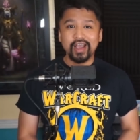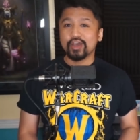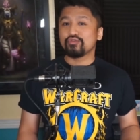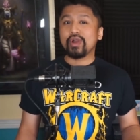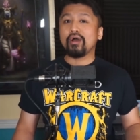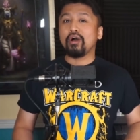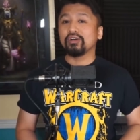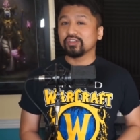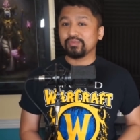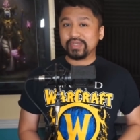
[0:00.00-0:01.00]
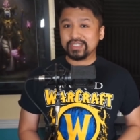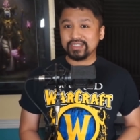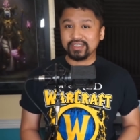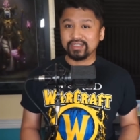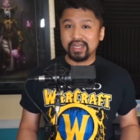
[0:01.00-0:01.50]
Throughout all of
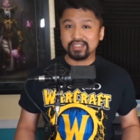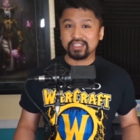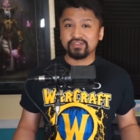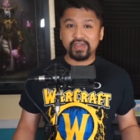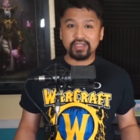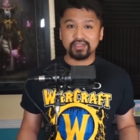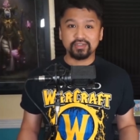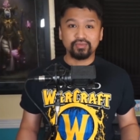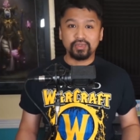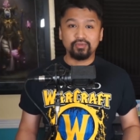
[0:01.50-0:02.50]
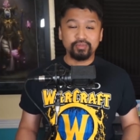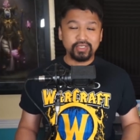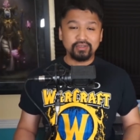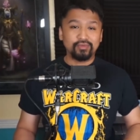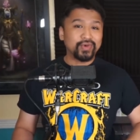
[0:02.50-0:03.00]
BC Classic's phases will
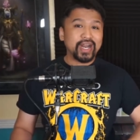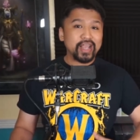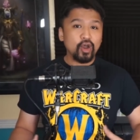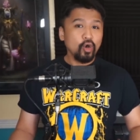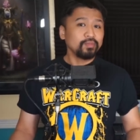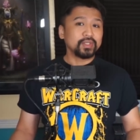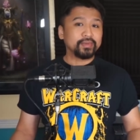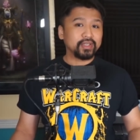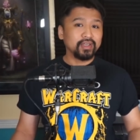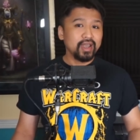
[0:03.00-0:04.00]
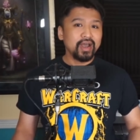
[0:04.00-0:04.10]
be what I hope to be